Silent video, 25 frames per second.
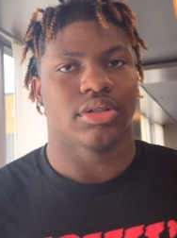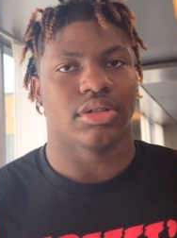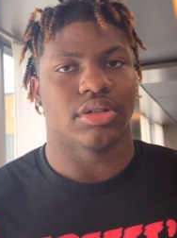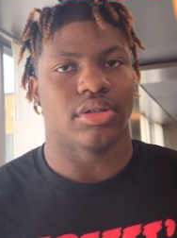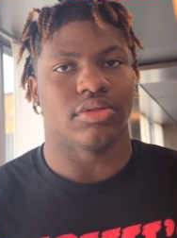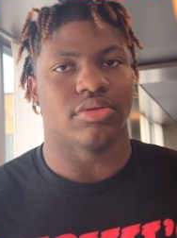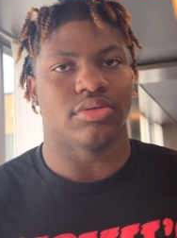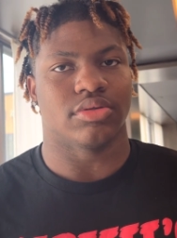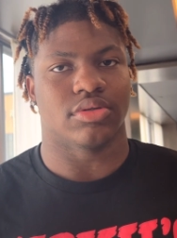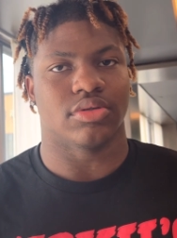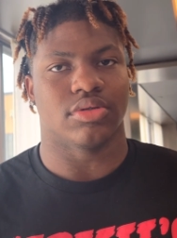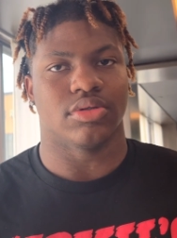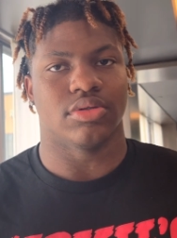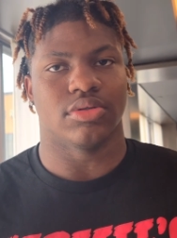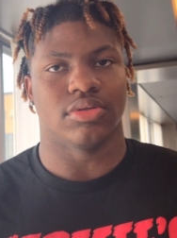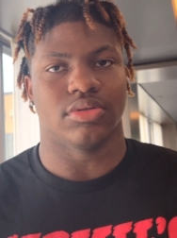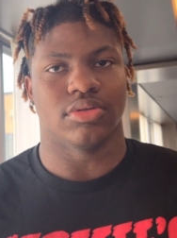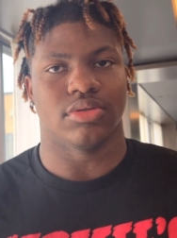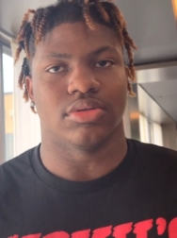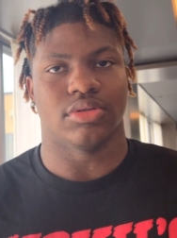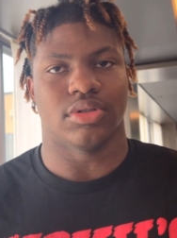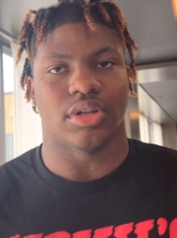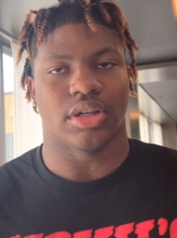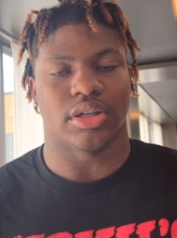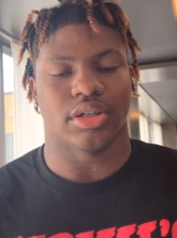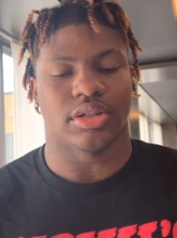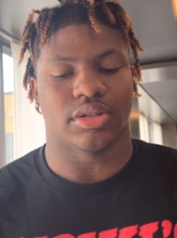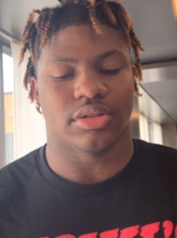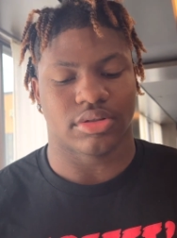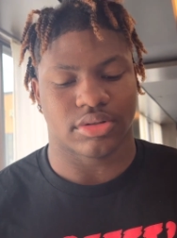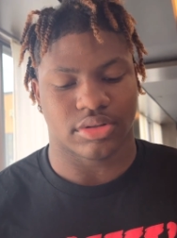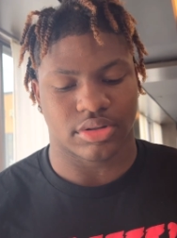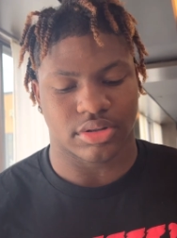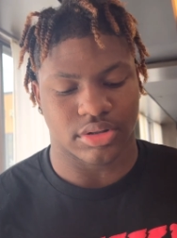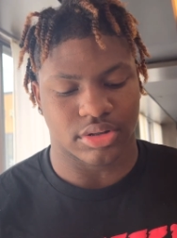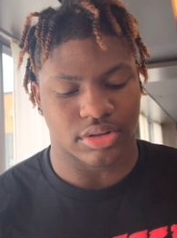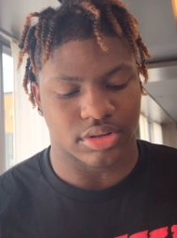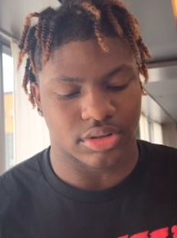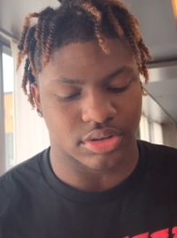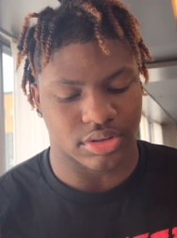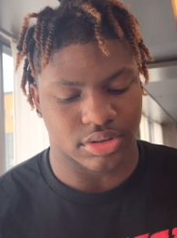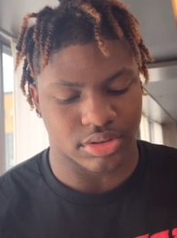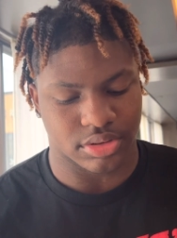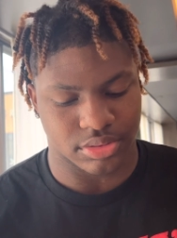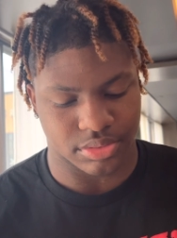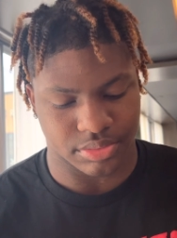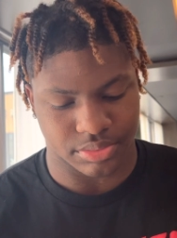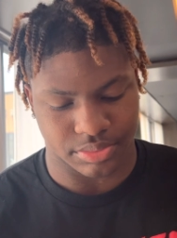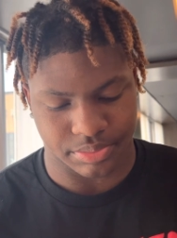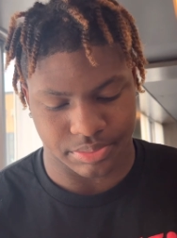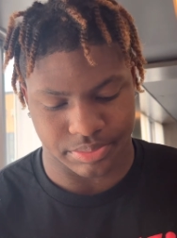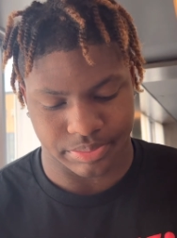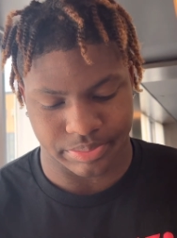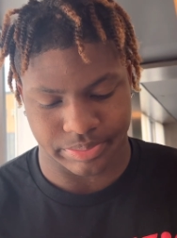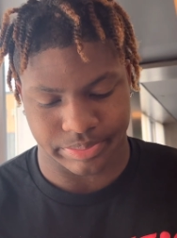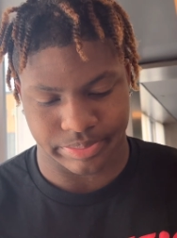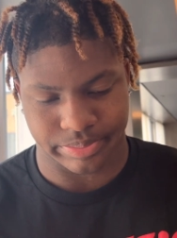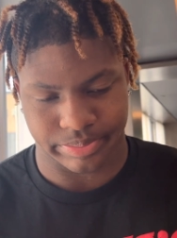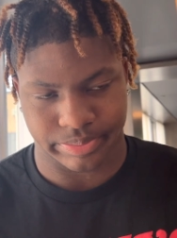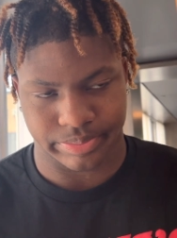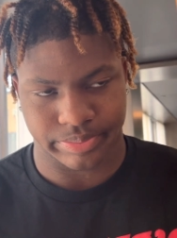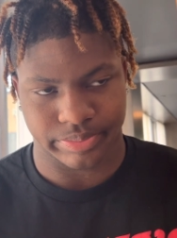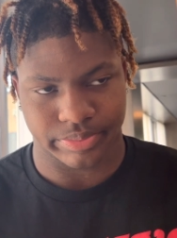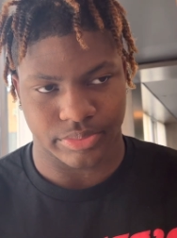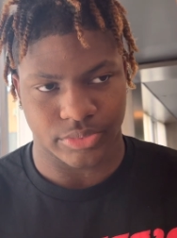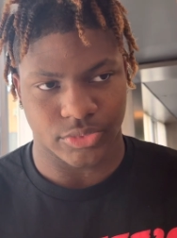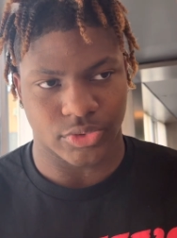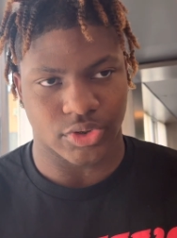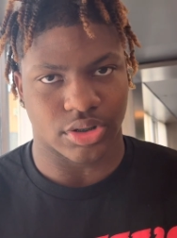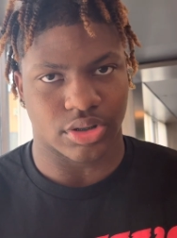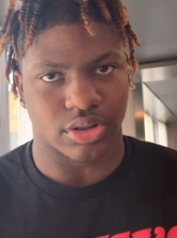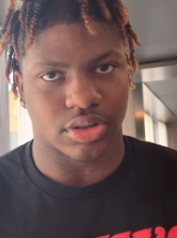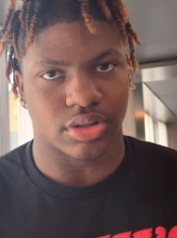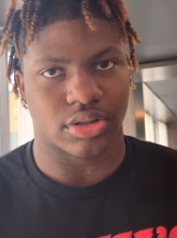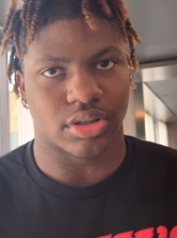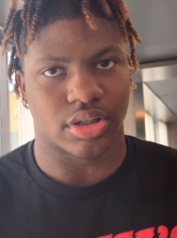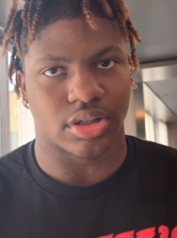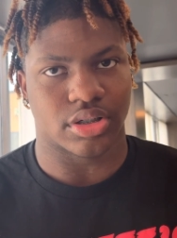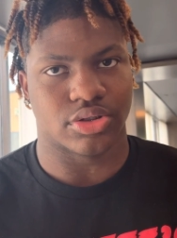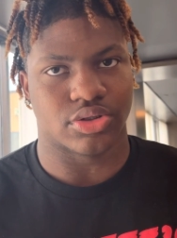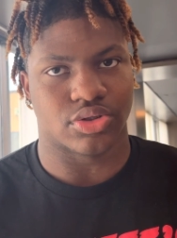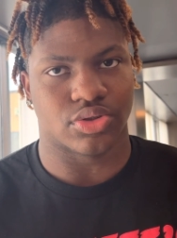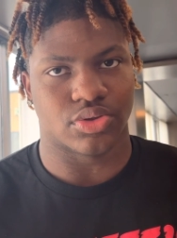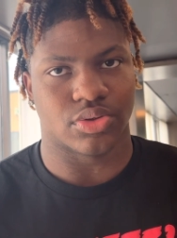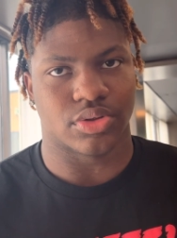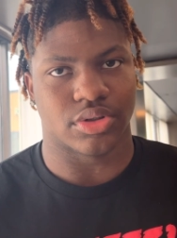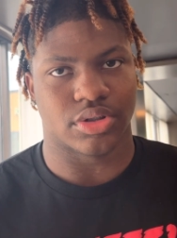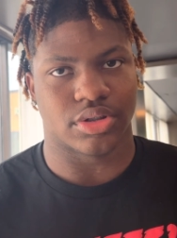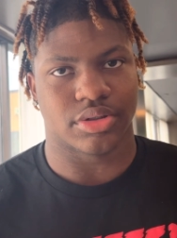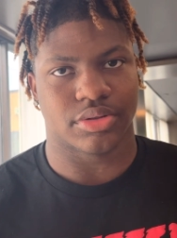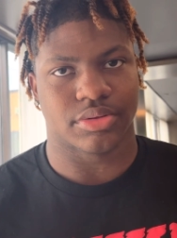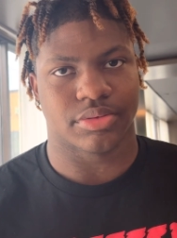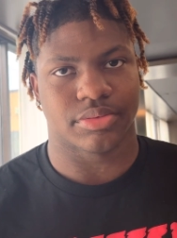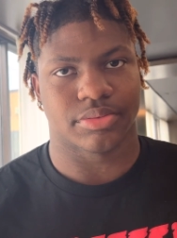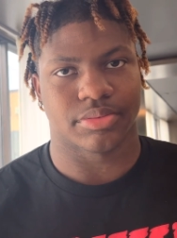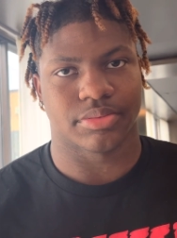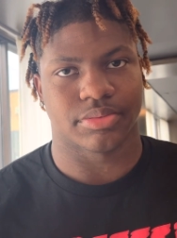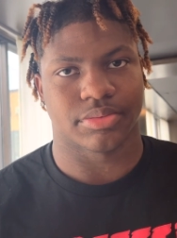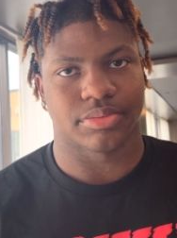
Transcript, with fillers: it was cool. Like um, you know I enjoyed it